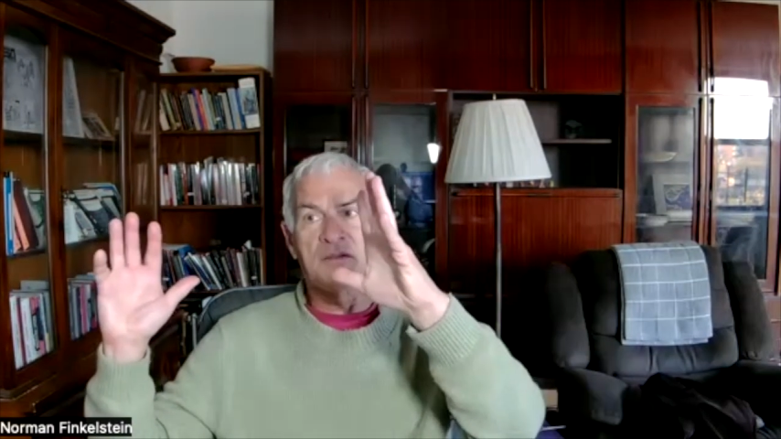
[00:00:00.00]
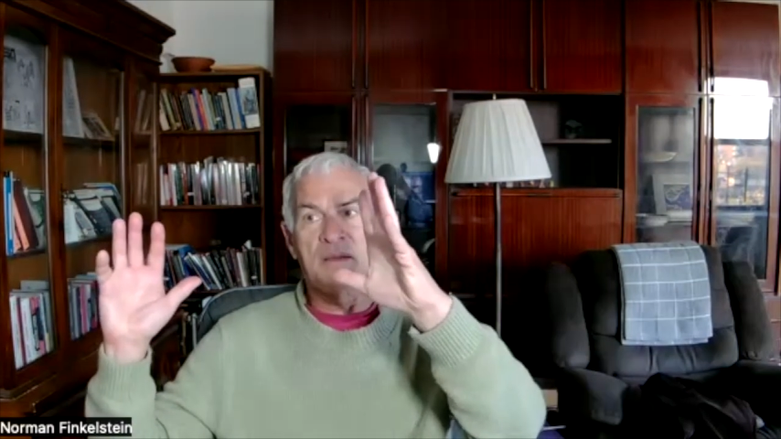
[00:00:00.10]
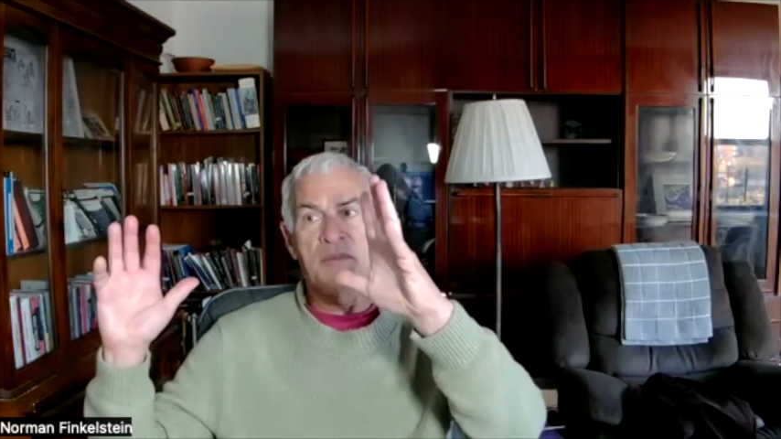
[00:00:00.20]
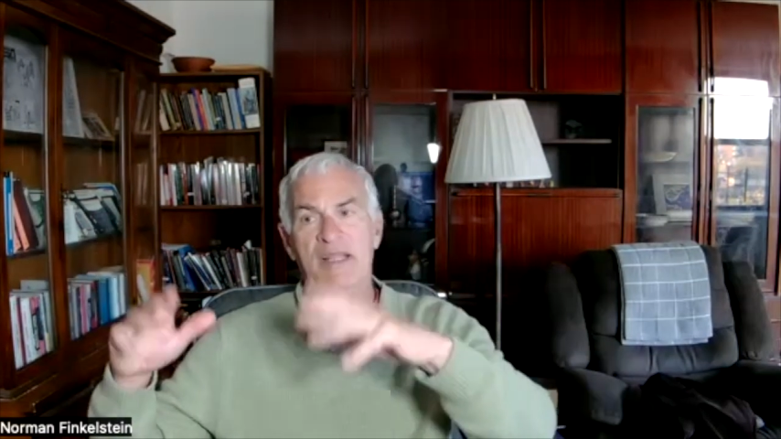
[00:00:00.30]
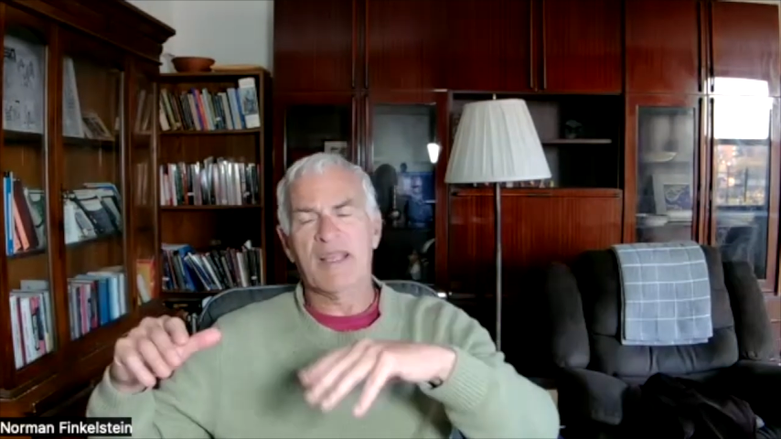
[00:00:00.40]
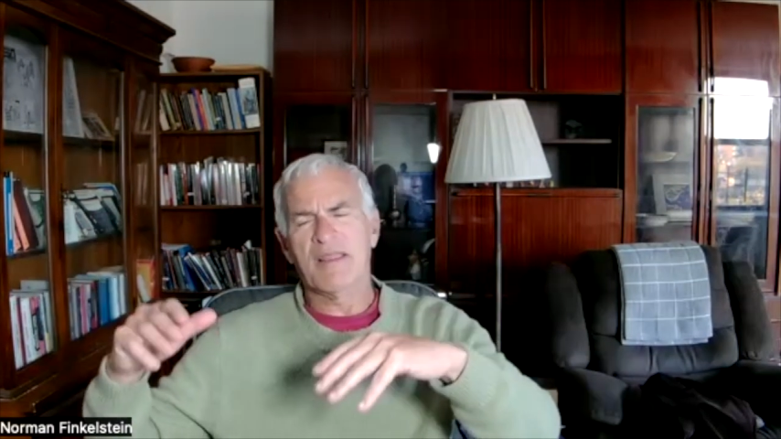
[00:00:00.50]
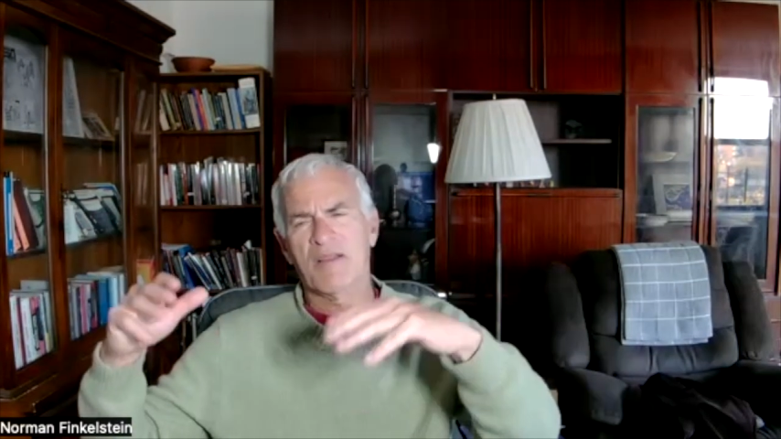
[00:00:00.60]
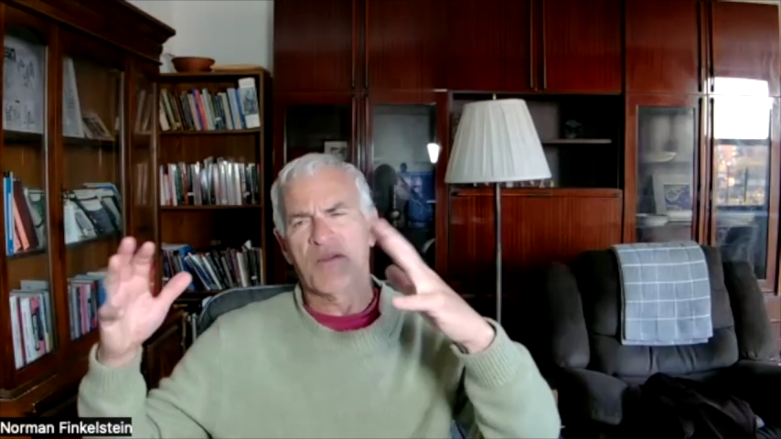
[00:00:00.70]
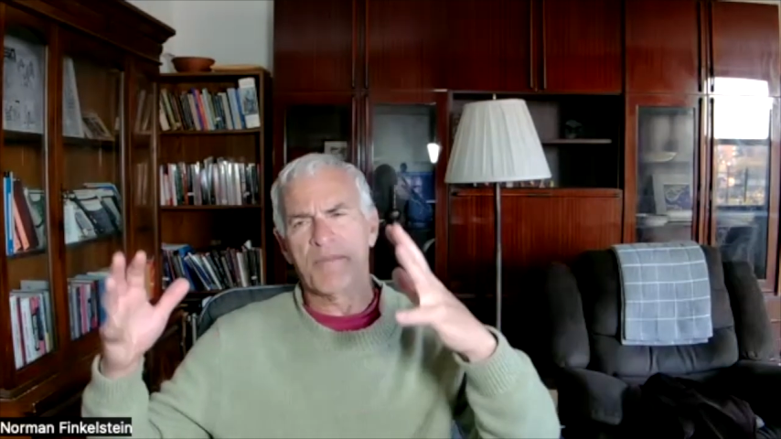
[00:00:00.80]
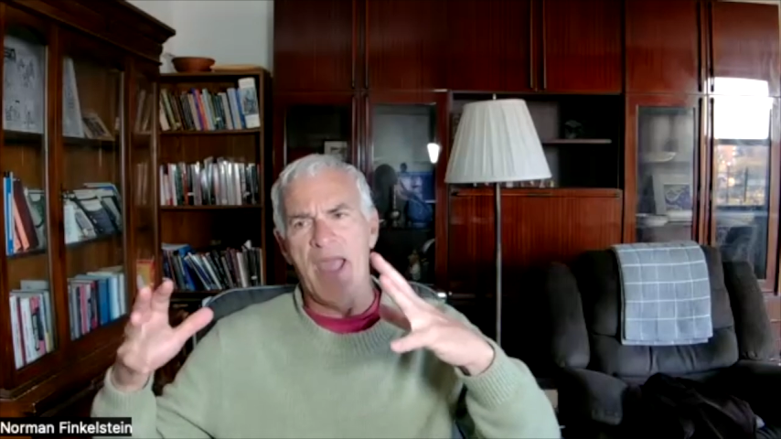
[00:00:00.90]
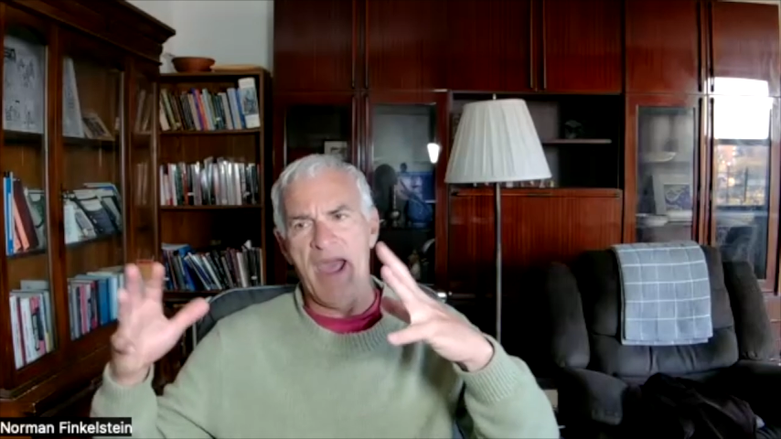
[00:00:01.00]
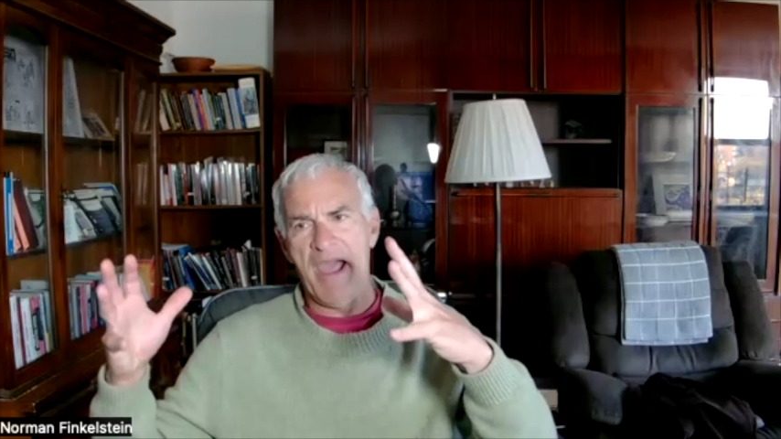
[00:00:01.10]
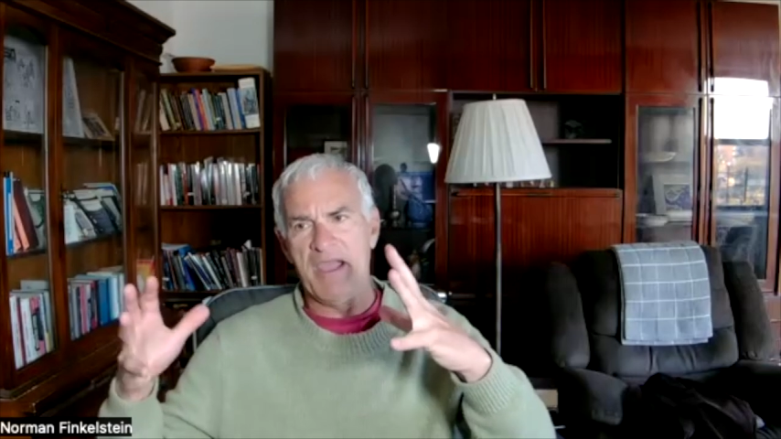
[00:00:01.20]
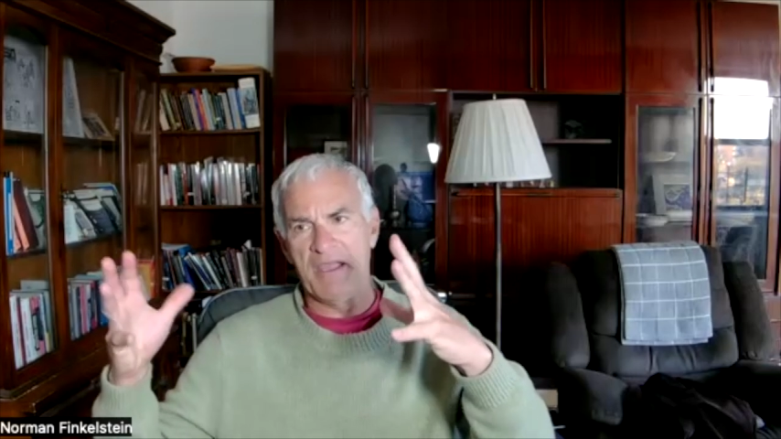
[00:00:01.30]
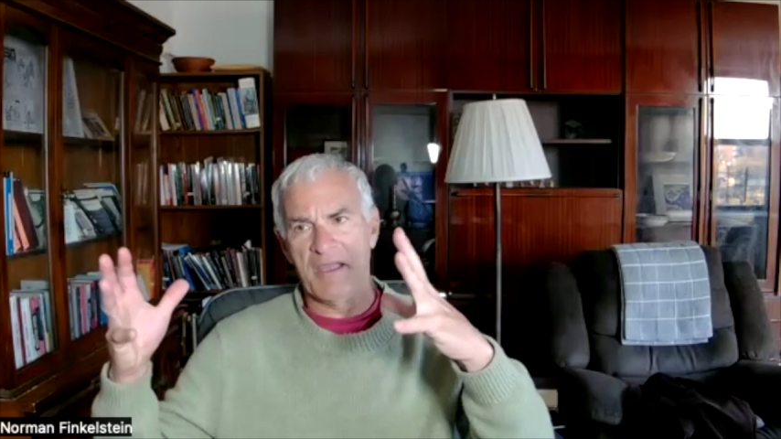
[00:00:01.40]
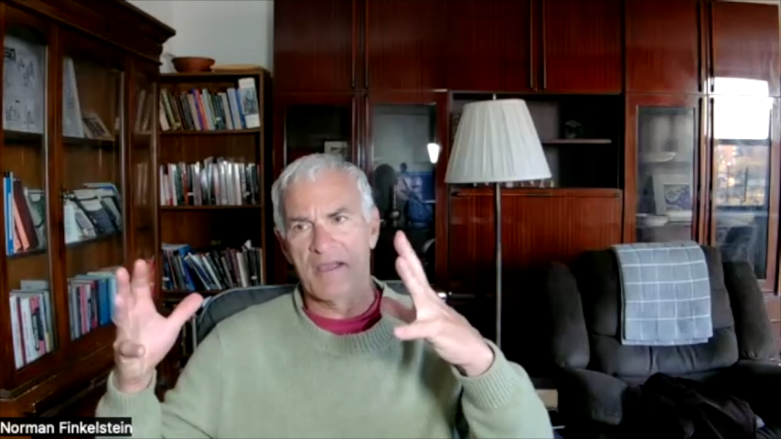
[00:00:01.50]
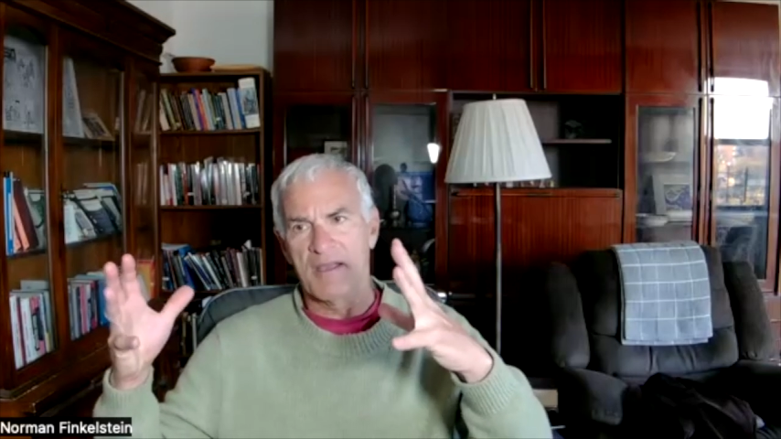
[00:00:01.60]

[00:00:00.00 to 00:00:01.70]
made, I think, from hay,